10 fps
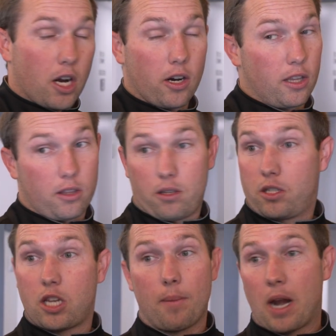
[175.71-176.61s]
There are
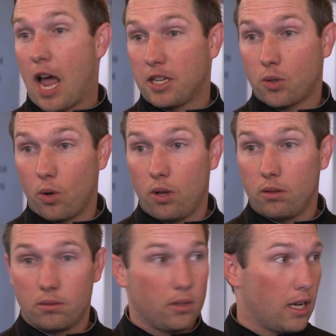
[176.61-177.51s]
some in high
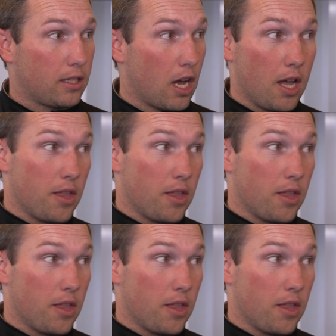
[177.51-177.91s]
school, a ton.